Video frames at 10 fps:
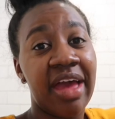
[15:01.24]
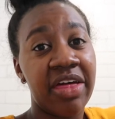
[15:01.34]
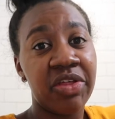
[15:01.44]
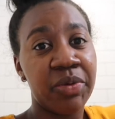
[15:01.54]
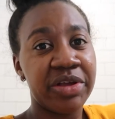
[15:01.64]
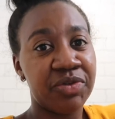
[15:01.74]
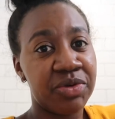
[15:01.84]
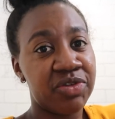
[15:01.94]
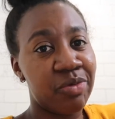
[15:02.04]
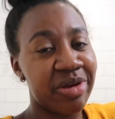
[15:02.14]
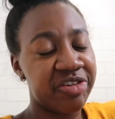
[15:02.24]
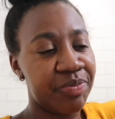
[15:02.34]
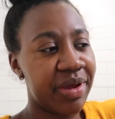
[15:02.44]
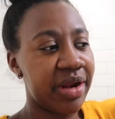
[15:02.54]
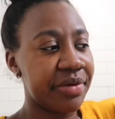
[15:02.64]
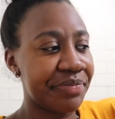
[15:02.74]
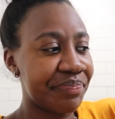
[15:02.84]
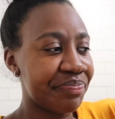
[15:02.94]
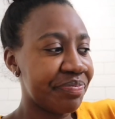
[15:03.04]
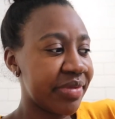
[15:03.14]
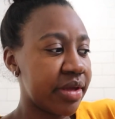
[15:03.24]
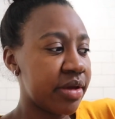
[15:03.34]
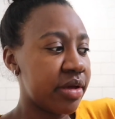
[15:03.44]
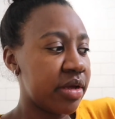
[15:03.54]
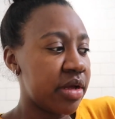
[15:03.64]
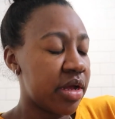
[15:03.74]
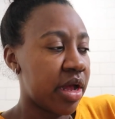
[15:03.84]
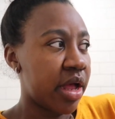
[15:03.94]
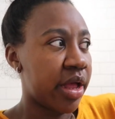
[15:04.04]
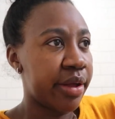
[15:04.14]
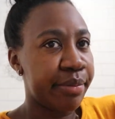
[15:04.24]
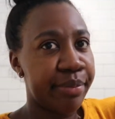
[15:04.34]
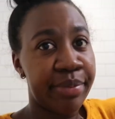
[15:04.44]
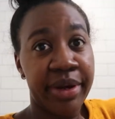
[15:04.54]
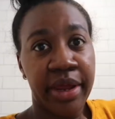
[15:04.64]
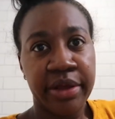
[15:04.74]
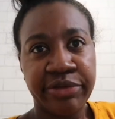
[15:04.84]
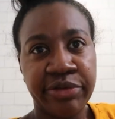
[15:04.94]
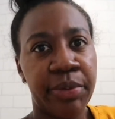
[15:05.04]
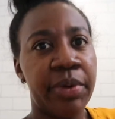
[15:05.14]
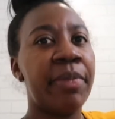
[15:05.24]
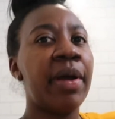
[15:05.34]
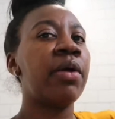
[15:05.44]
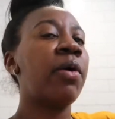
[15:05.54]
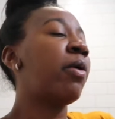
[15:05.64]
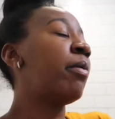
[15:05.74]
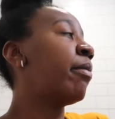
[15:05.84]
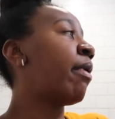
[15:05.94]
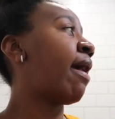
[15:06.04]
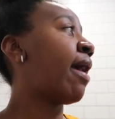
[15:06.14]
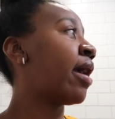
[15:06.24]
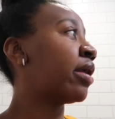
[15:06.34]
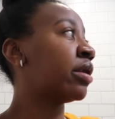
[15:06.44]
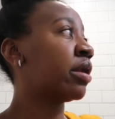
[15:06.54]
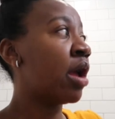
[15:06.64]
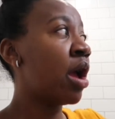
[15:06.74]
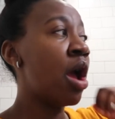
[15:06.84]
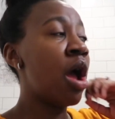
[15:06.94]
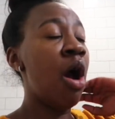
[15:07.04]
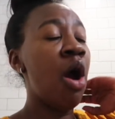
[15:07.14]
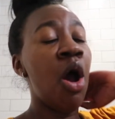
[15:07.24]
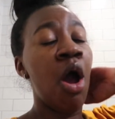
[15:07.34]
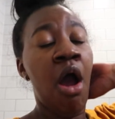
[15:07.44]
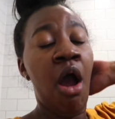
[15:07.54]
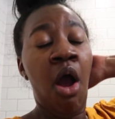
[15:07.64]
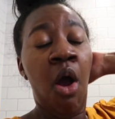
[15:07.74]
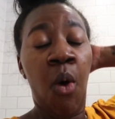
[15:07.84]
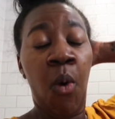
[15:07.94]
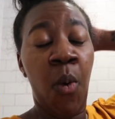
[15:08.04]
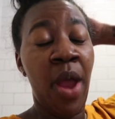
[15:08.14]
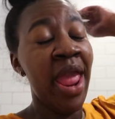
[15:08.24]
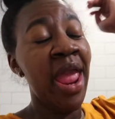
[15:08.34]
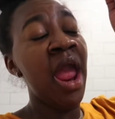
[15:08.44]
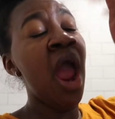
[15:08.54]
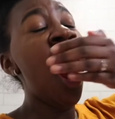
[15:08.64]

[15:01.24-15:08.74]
other ones were so much better. But yeah, so we're back home and we